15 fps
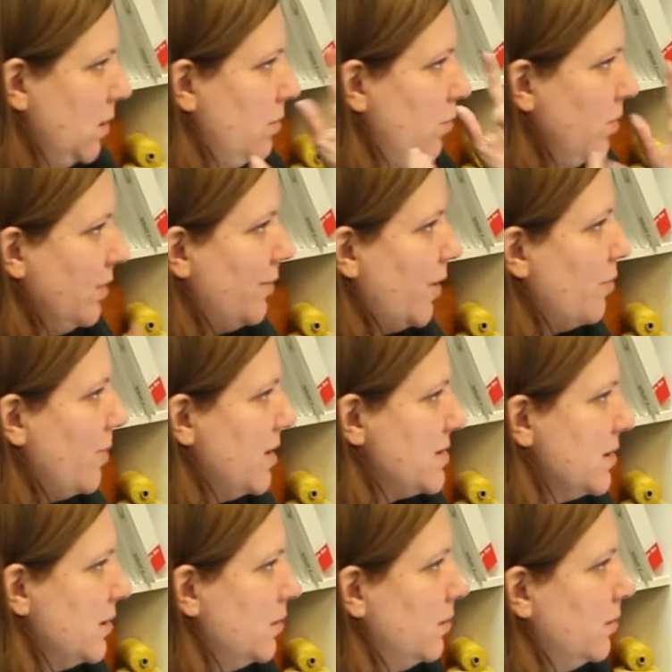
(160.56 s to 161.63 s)
one of our
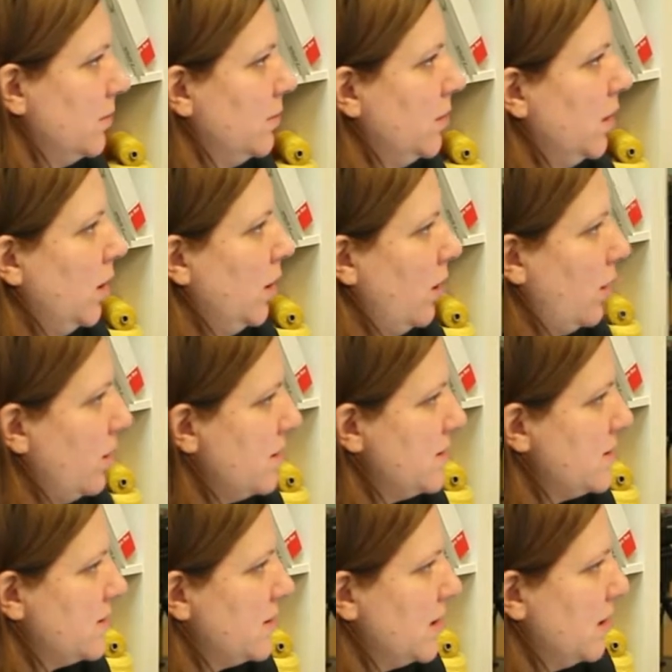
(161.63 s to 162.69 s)
resident
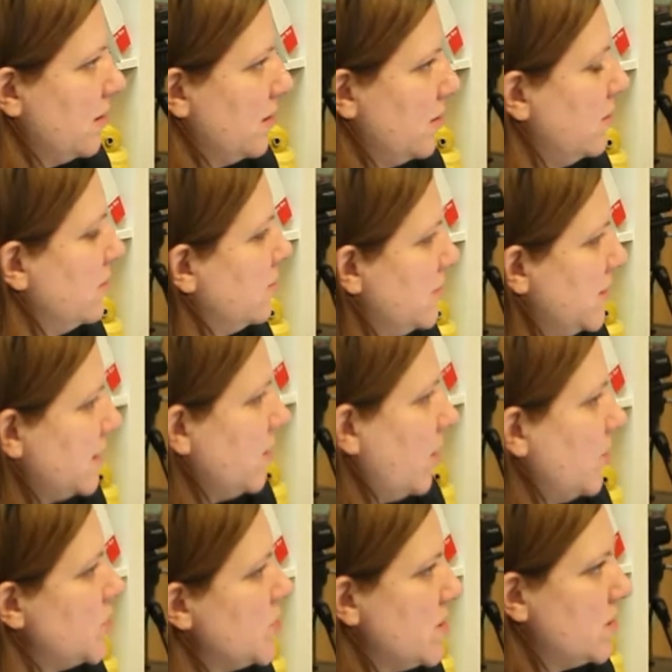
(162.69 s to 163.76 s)
artists and
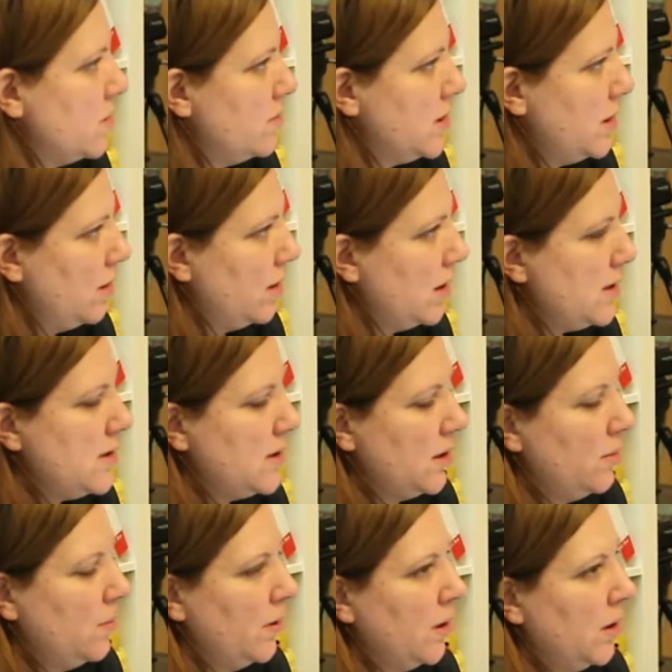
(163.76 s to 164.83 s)
technologists who's here at
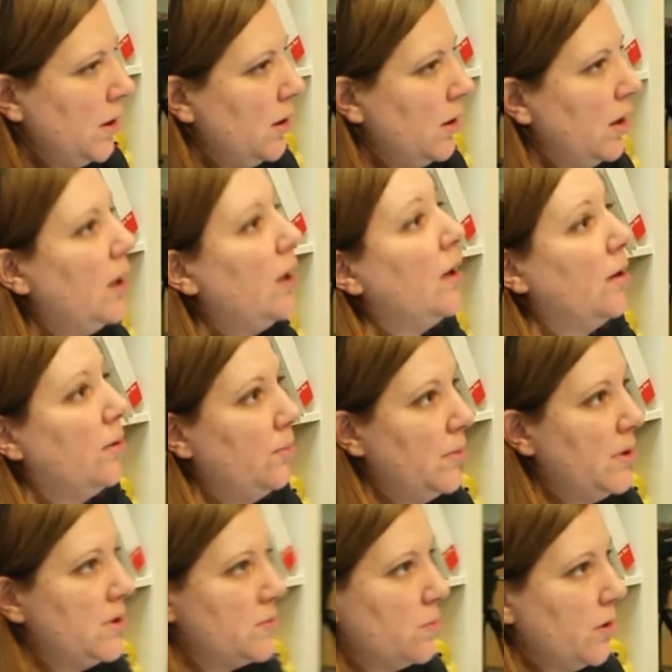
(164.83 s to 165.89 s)
eTib,
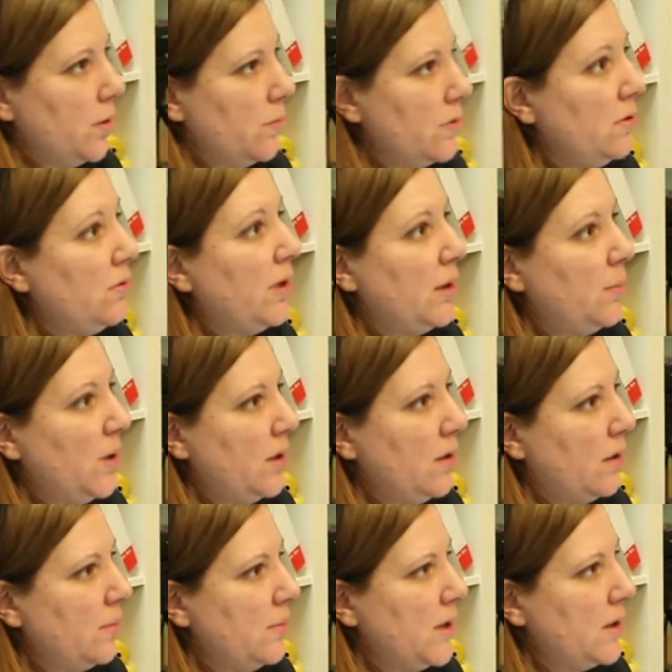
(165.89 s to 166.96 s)
is working with
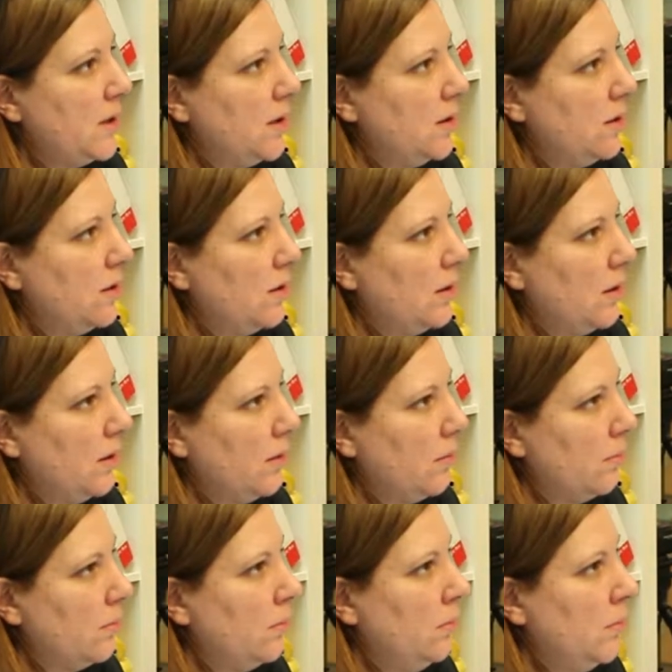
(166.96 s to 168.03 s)
Nukeme on making
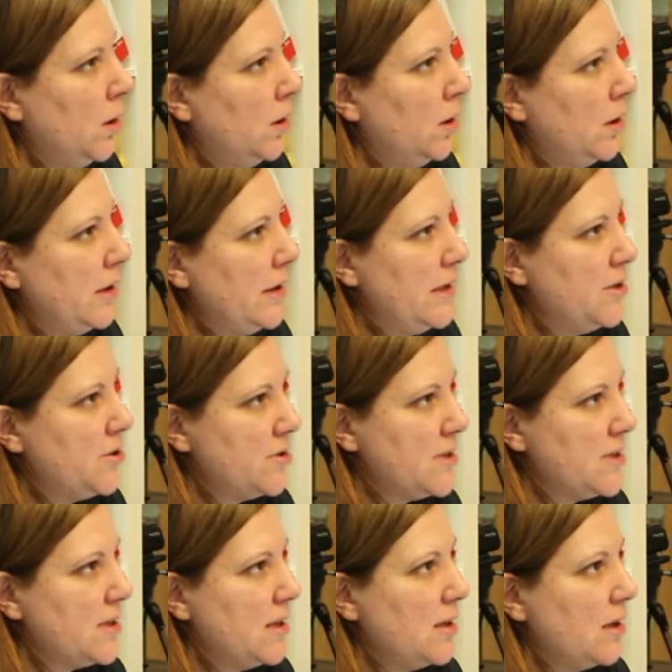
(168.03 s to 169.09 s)

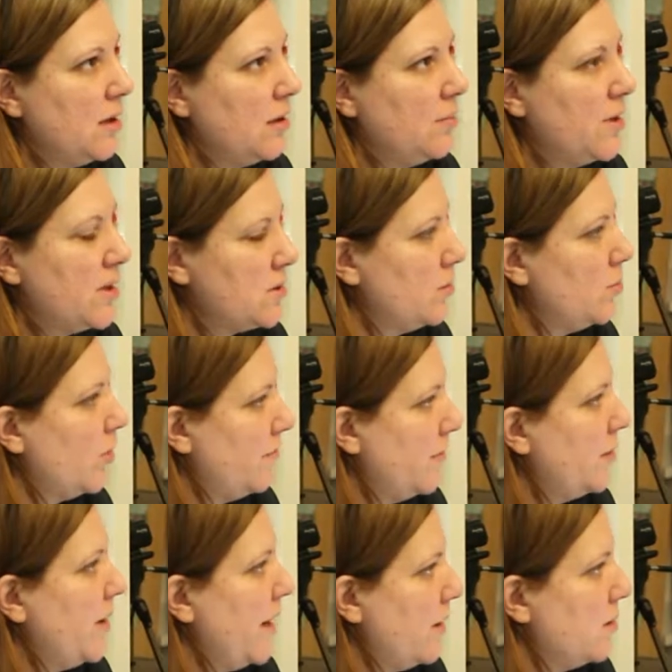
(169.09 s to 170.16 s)
interesting pixel
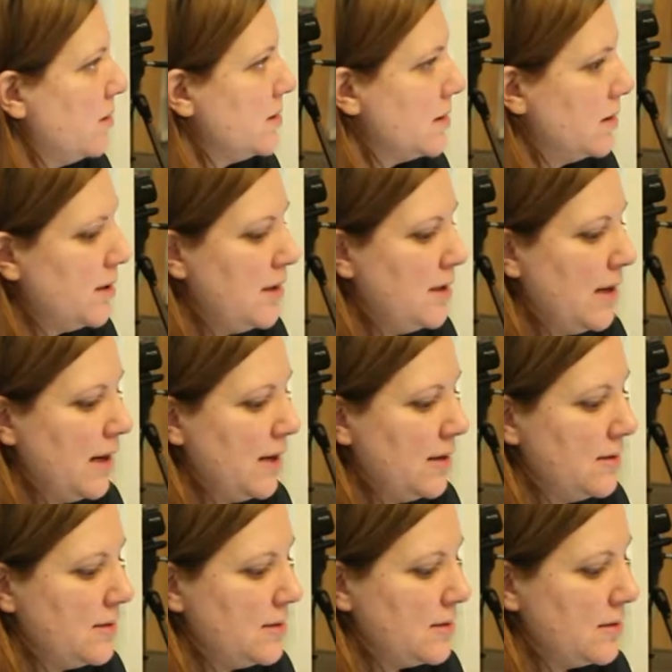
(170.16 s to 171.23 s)
morphing patterns, and he
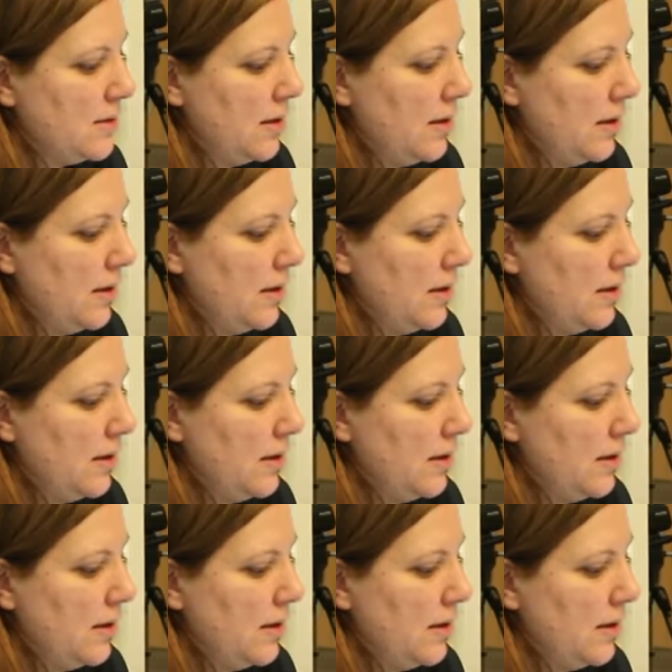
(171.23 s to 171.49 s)
has